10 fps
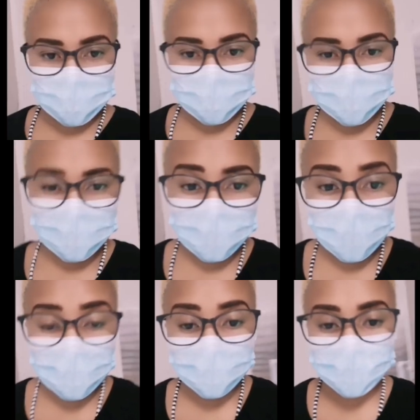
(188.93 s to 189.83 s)
okay.
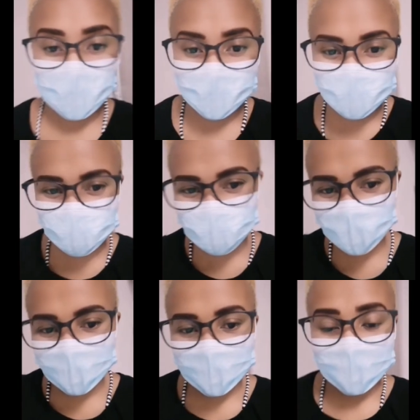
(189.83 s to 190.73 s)

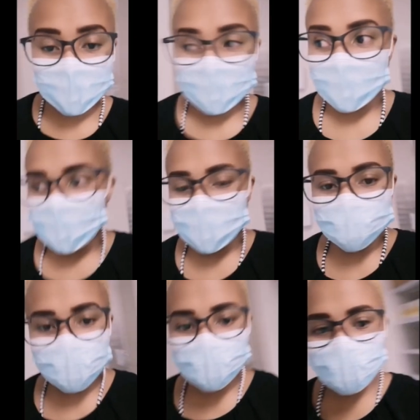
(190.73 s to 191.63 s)
So
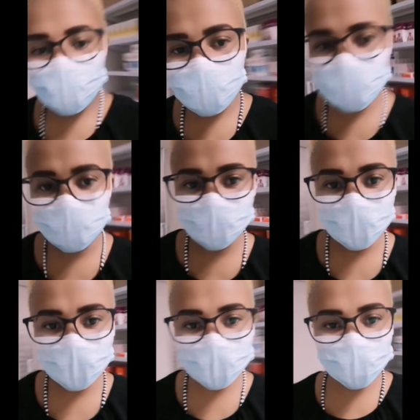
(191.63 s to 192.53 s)
we are at
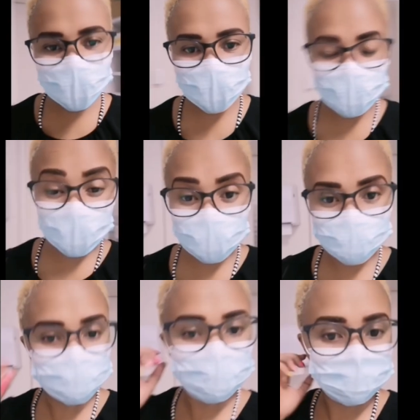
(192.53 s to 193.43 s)
work.
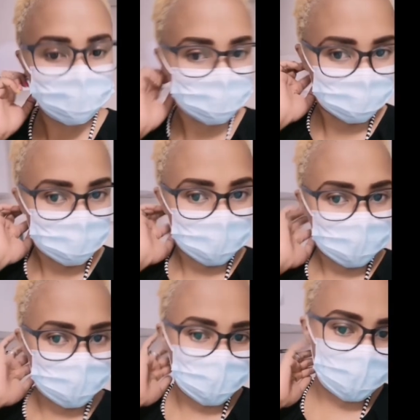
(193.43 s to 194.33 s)
And uh,
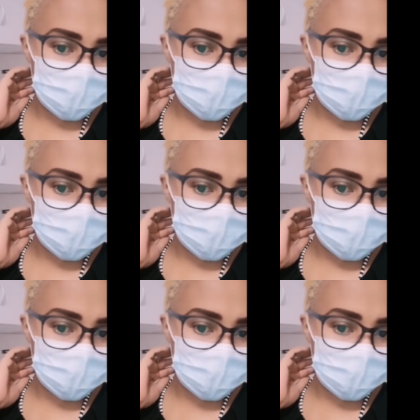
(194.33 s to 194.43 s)
let me get